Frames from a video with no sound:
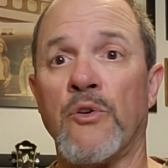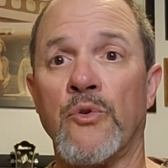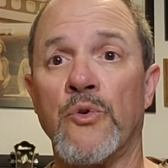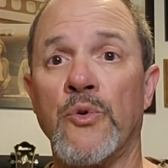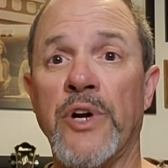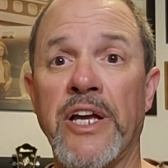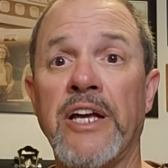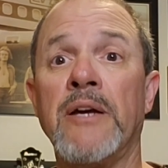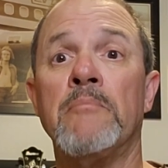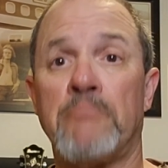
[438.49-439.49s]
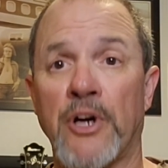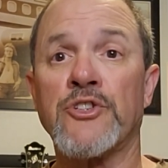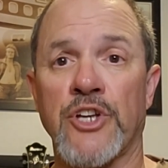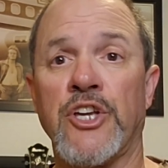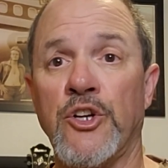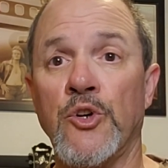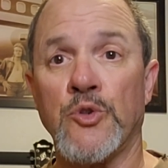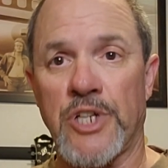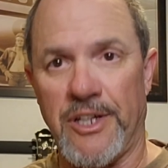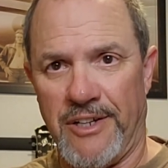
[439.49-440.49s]

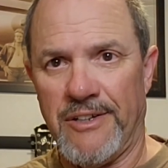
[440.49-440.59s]
re-persecute